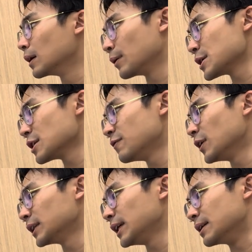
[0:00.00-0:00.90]
Question
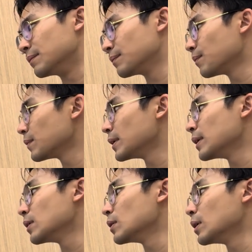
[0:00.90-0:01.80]
14.
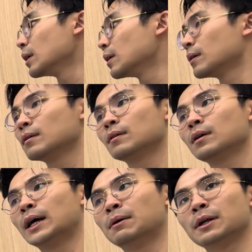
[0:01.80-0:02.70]

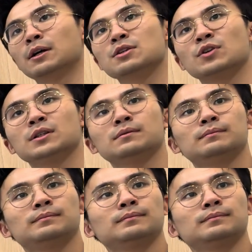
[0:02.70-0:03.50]
Anybody got it wrong?